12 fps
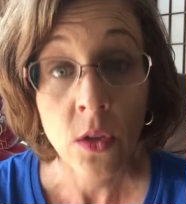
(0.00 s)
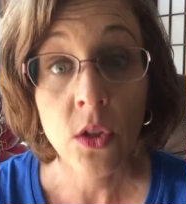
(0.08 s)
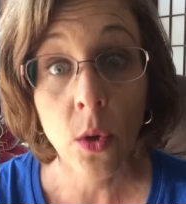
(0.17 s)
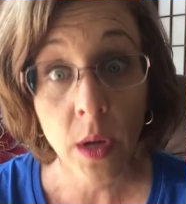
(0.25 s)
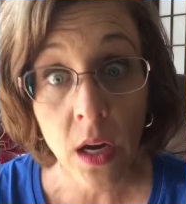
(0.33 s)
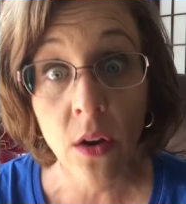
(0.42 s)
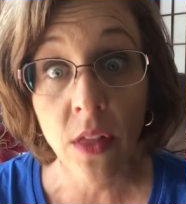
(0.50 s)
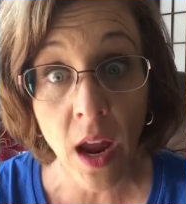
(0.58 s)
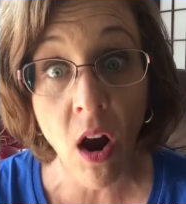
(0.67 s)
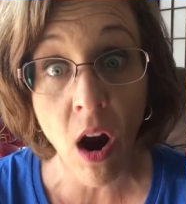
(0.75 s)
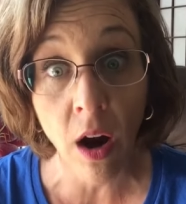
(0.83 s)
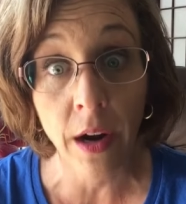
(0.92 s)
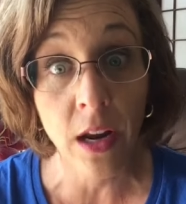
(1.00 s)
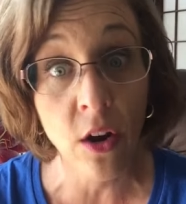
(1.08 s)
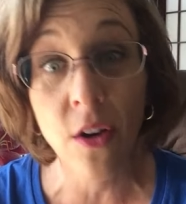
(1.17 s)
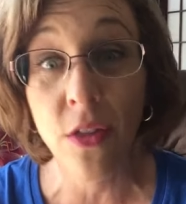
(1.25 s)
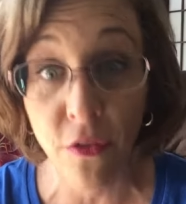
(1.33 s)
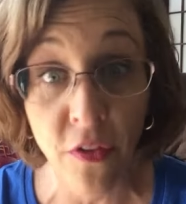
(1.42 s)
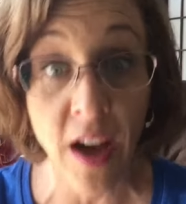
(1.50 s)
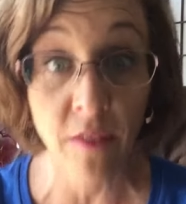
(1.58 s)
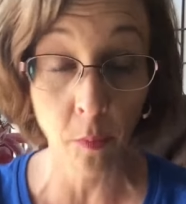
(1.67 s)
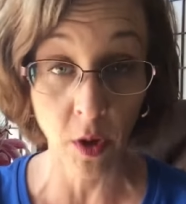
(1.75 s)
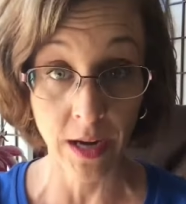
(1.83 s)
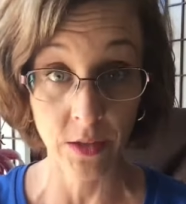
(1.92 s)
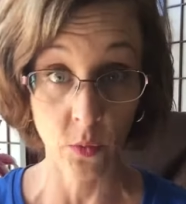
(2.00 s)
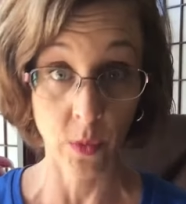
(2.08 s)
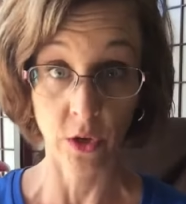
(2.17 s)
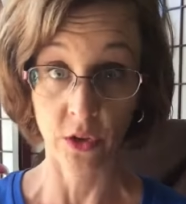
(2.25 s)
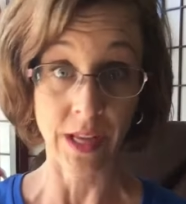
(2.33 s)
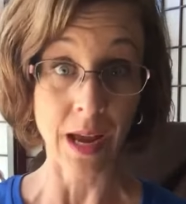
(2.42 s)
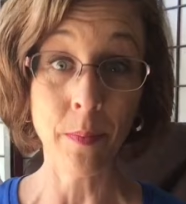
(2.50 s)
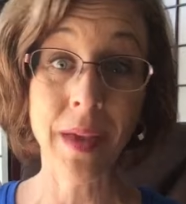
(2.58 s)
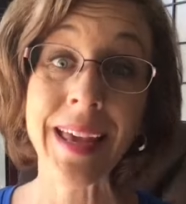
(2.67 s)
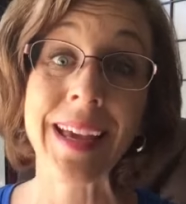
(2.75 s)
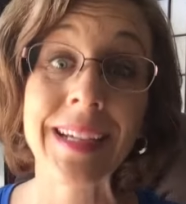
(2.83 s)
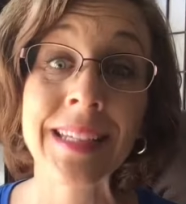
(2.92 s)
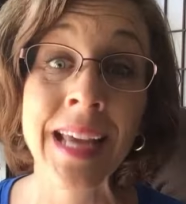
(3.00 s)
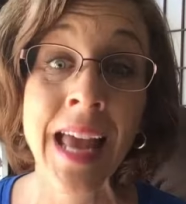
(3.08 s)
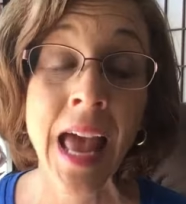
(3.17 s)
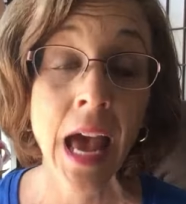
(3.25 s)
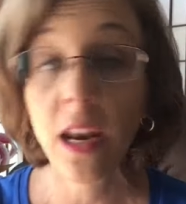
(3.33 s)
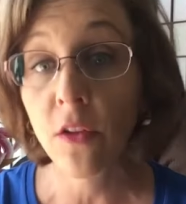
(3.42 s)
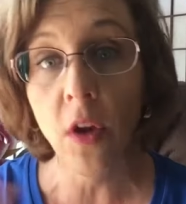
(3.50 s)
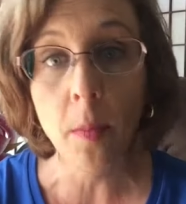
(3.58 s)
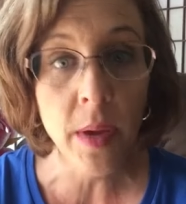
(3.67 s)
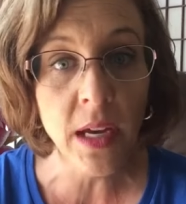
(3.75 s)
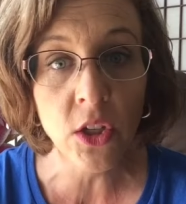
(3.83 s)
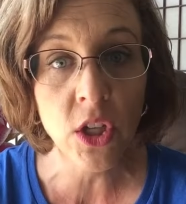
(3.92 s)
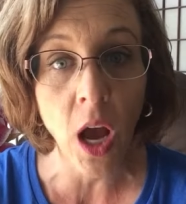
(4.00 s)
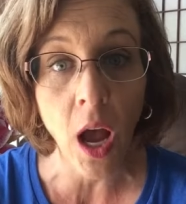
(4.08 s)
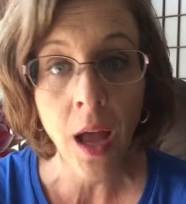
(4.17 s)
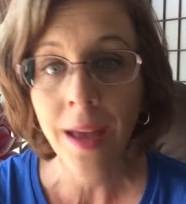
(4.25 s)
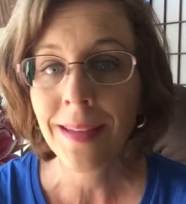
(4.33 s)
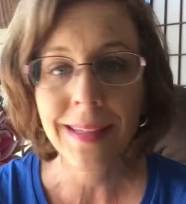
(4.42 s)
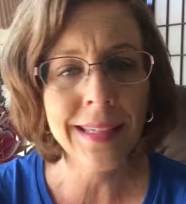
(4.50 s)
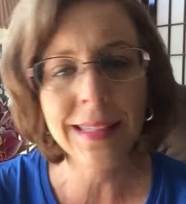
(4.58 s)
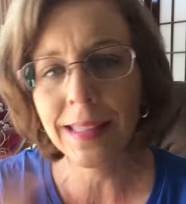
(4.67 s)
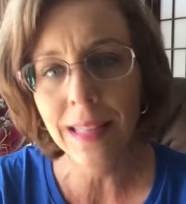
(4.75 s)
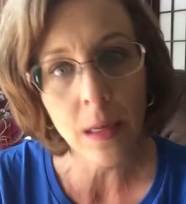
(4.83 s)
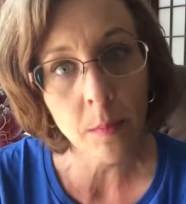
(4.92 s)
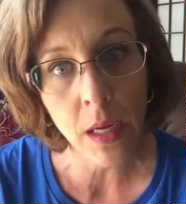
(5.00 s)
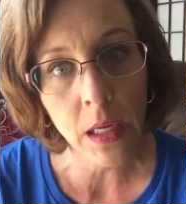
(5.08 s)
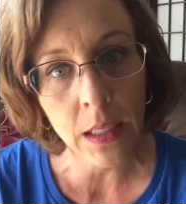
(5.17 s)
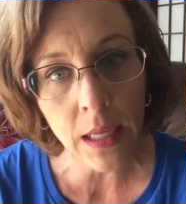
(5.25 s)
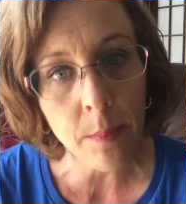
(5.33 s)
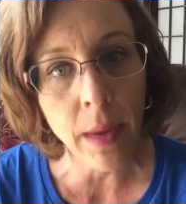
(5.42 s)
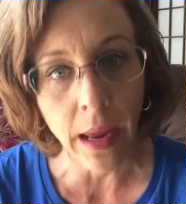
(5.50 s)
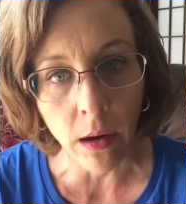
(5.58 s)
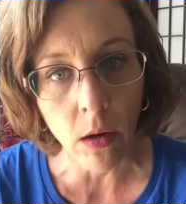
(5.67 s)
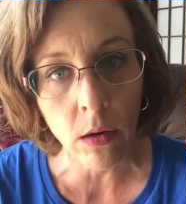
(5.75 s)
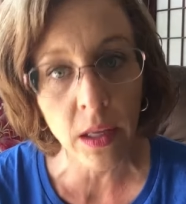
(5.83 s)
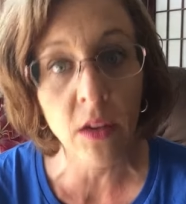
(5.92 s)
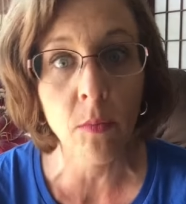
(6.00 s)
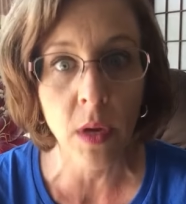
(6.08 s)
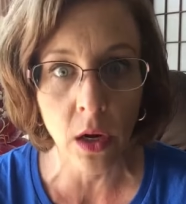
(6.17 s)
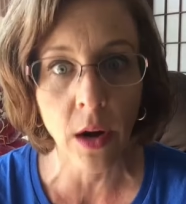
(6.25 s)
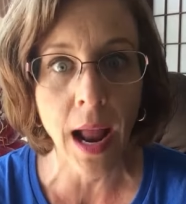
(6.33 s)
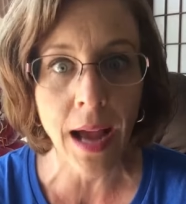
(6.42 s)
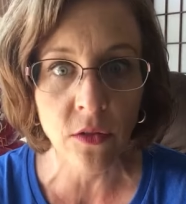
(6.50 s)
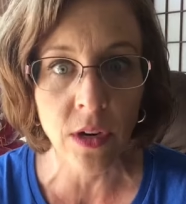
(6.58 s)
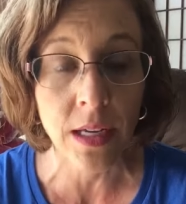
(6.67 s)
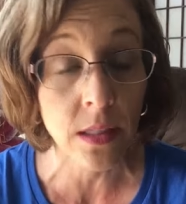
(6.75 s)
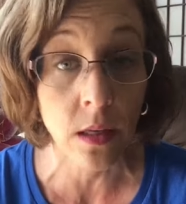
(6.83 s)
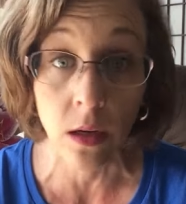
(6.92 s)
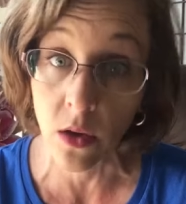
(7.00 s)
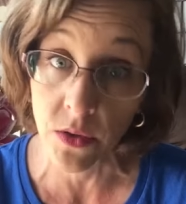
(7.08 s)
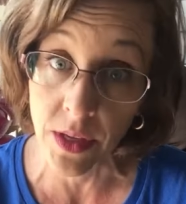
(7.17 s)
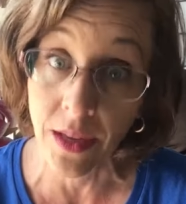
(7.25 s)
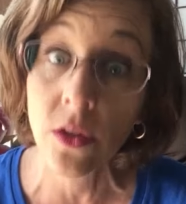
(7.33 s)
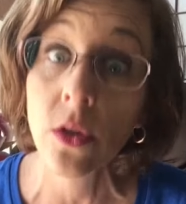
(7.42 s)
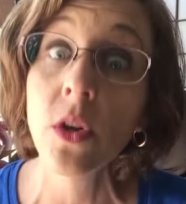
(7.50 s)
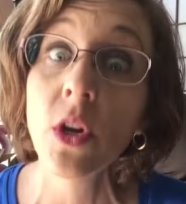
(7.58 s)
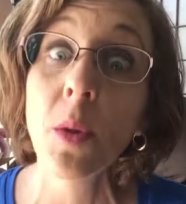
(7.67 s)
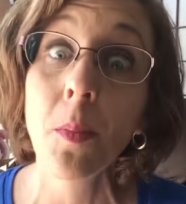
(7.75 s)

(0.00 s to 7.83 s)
So here they are. Here are the five prize winners I picked. And if I picked you, just send me an email, give me your address, and I'll send you your